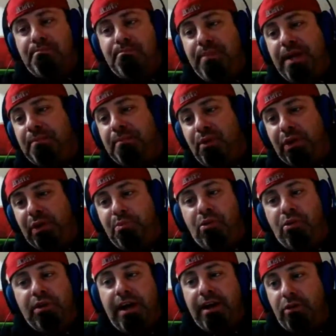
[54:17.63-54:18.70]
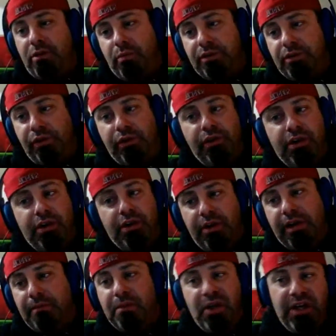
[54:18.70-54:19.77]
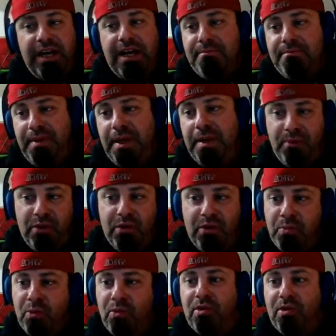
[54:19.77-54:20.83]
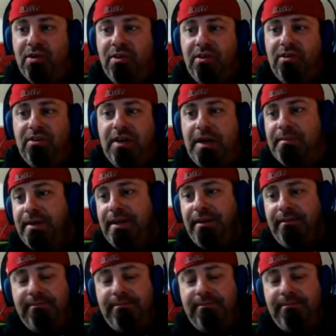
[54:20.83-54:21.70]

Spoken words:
big booty porn, I don't want you to know that I'm looking at big booty porn. I mean,